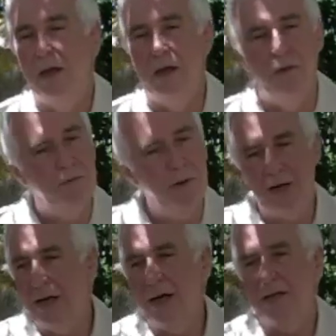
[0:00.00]
If we
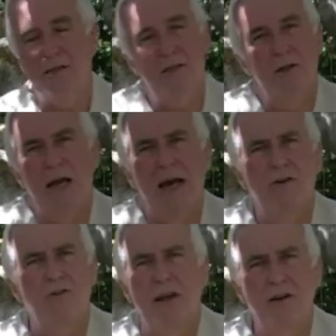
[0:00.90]
were asked, how to
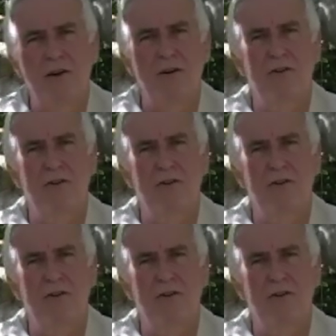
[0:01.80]
train a dog